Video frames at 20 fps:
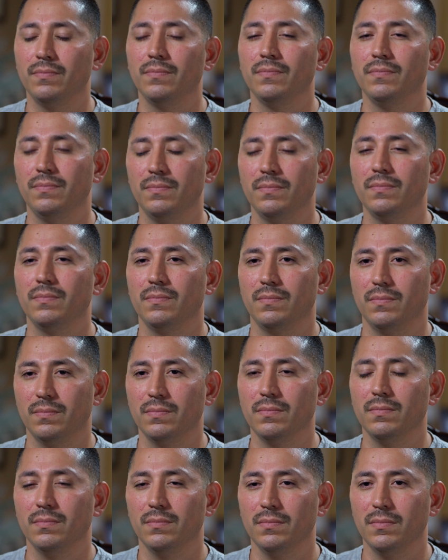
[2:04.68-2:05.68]
Mm-hmm.
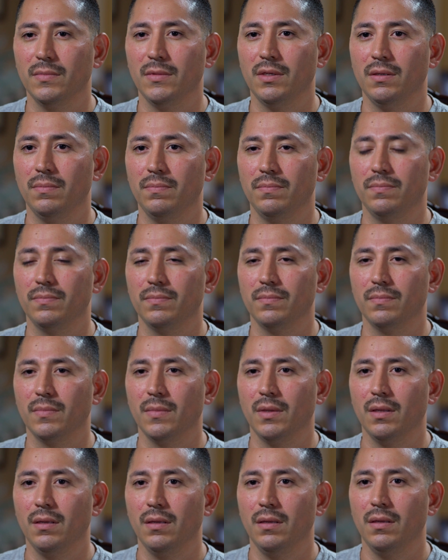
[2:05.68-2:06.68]
Yeah,
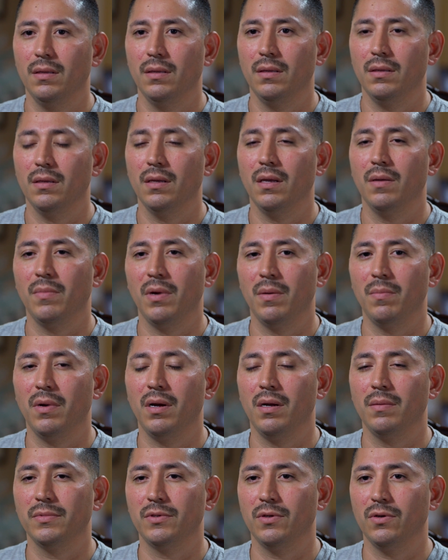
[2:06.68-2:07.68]
and my
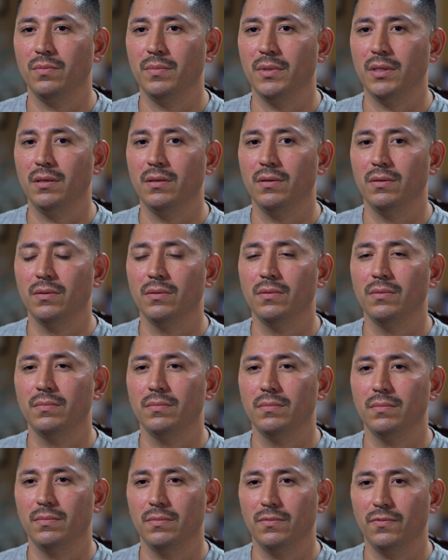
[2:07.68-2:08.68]
mom told me, you know,
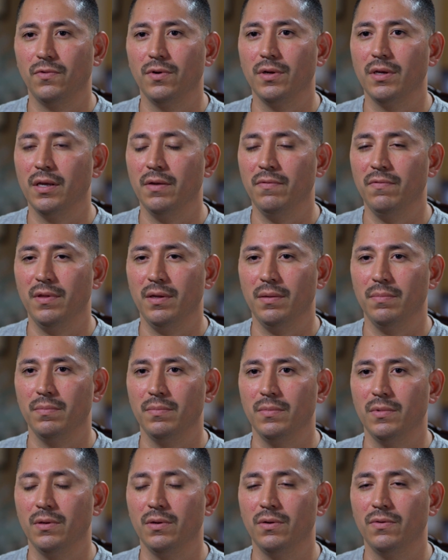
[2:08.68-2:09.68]
forgive
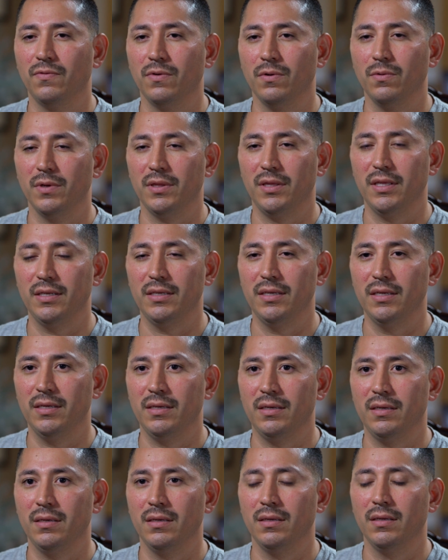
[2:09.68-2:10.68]
them, you know, for what they
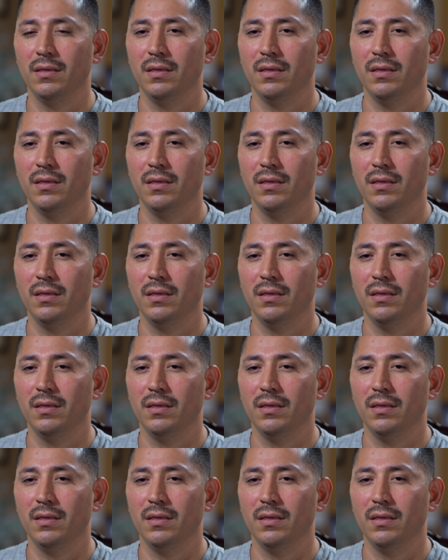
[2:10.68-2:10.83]
did.